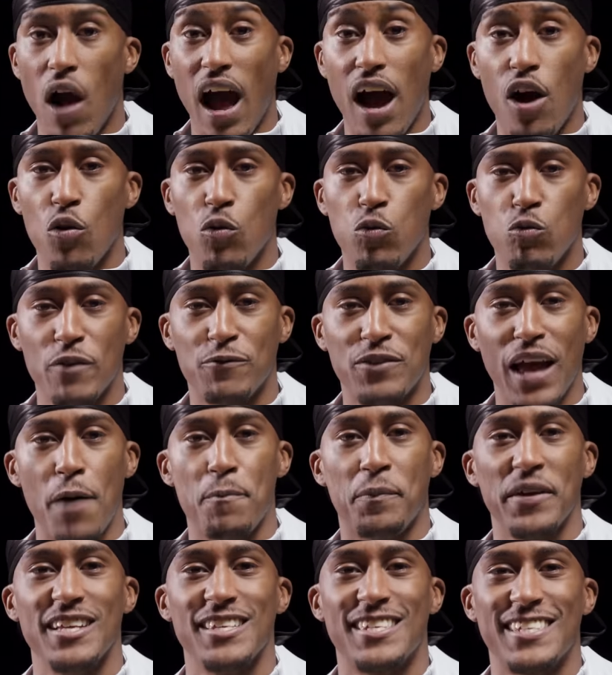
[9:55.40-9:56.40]
Well, with
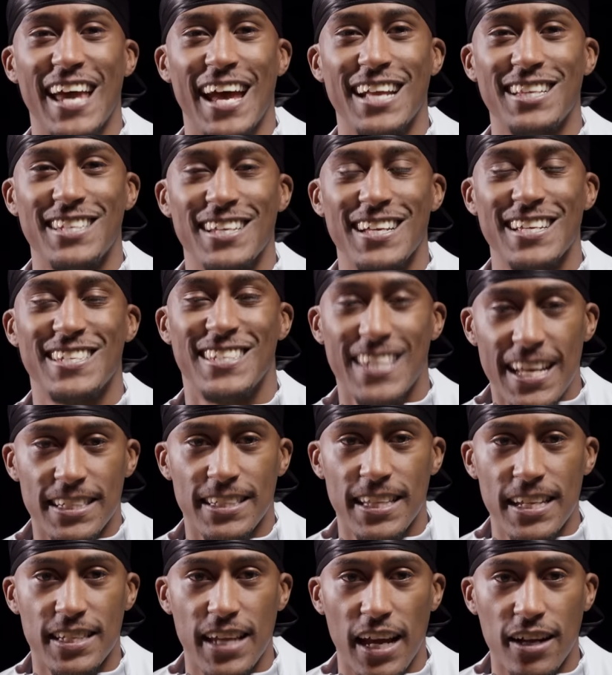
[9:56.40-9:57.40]
that being said,
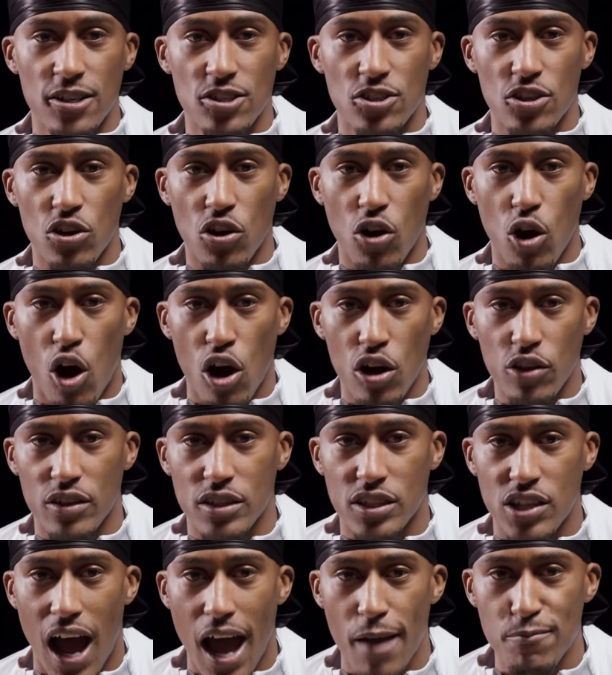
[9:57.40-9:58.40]
60 seconds on the clock. The
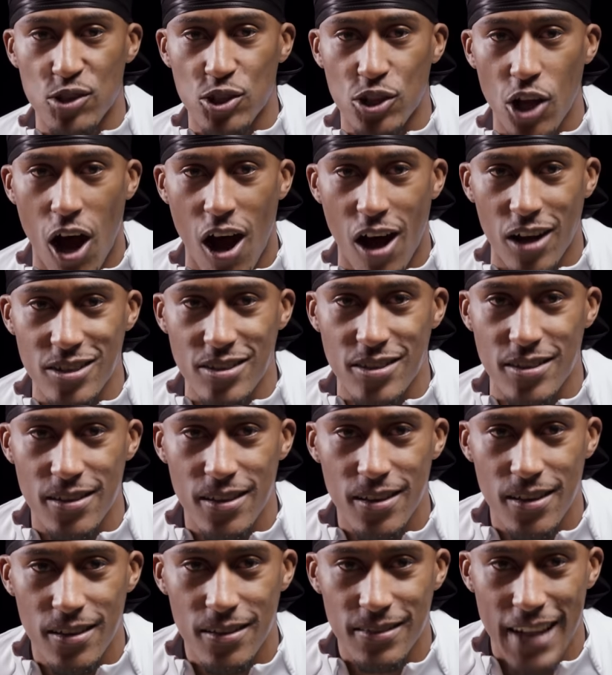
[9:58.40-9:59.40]
time starts
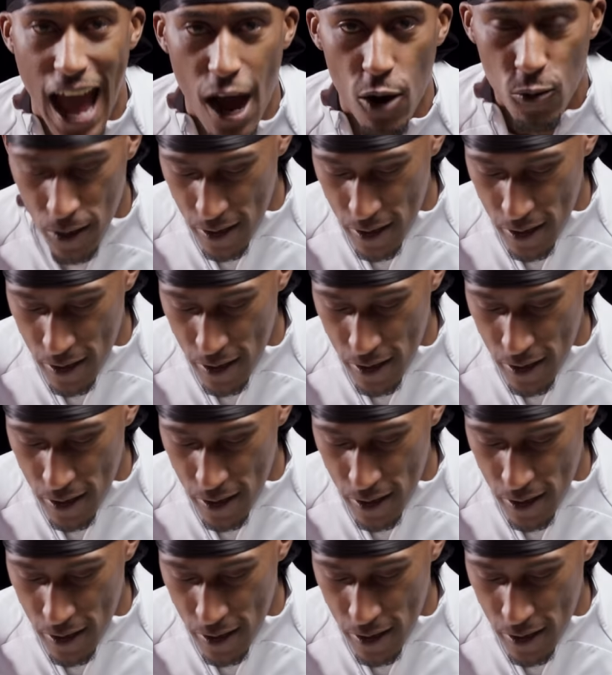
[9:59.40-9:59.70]
now.